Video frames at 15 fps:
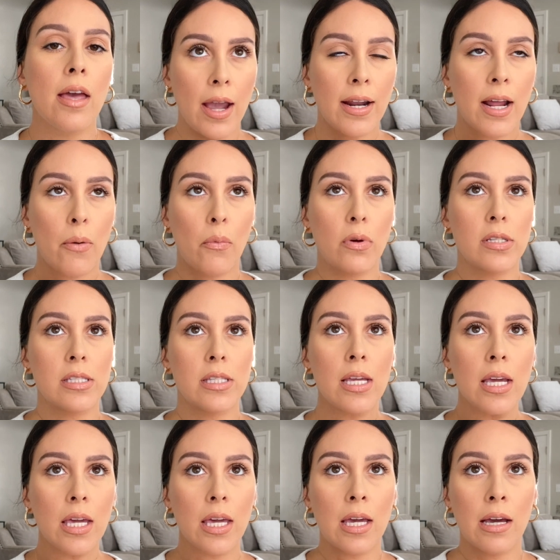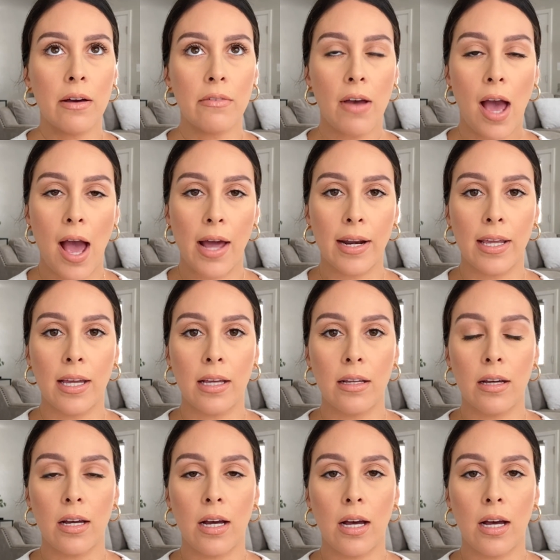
And I was thinking of adding